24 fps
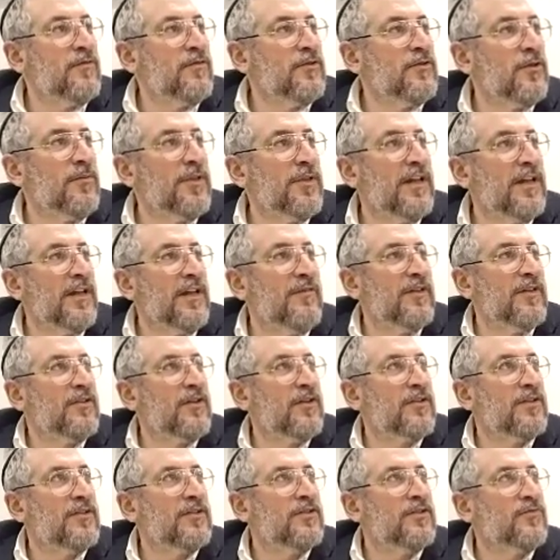Rabbi Yeshua ben Levi
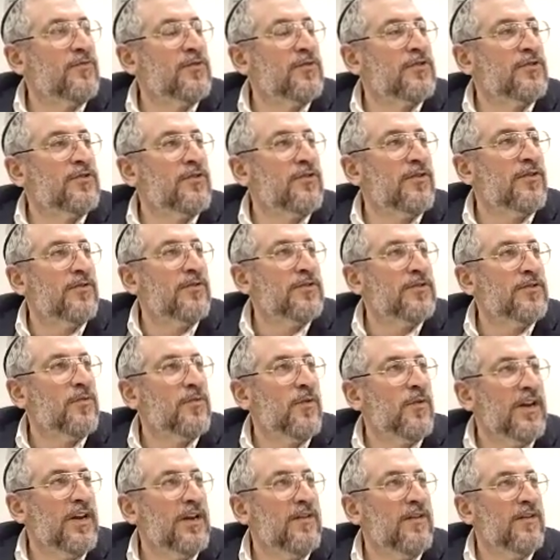took this rooster and he was
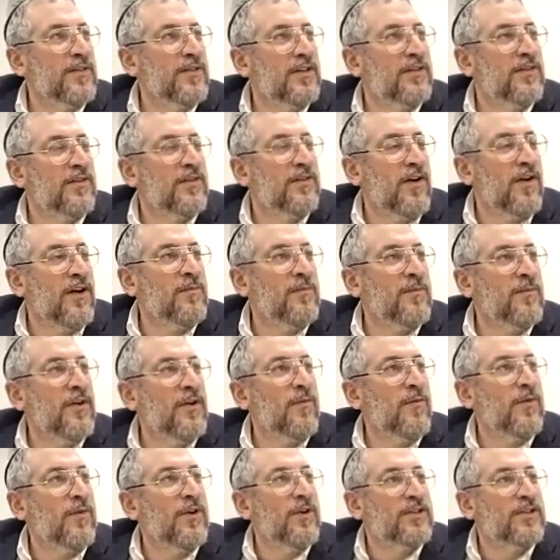waiting for the time
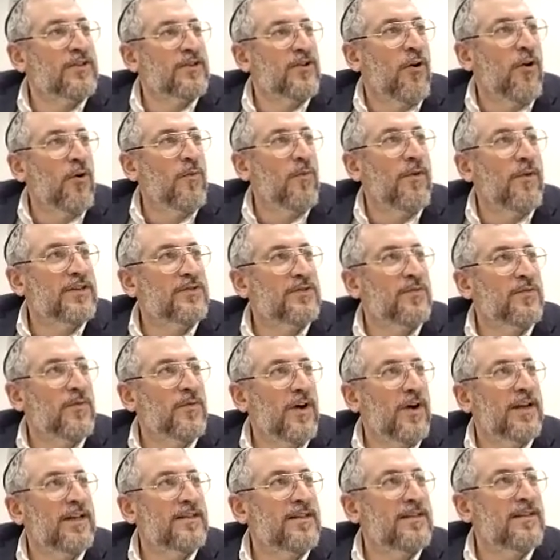when its comb gets
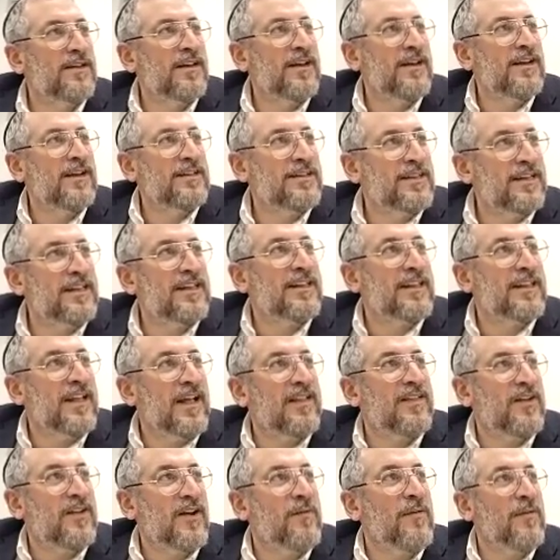white. He said, at
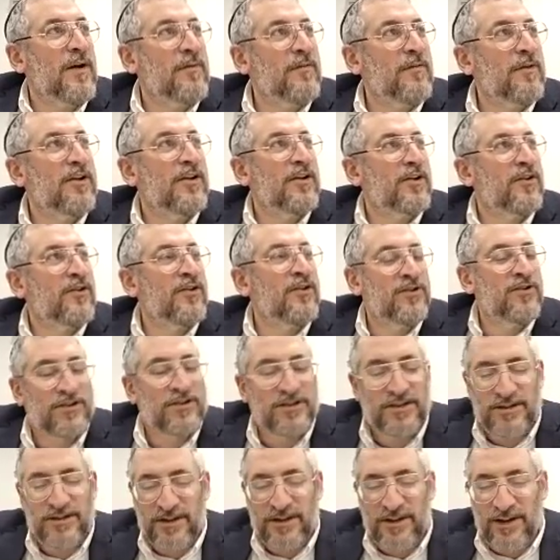that time, I'm going to
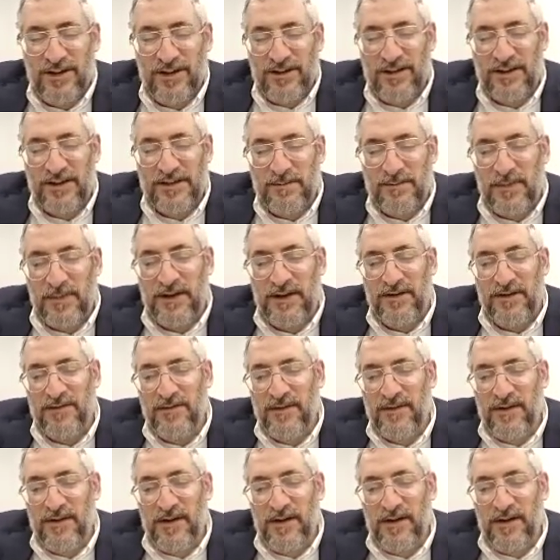curse this min.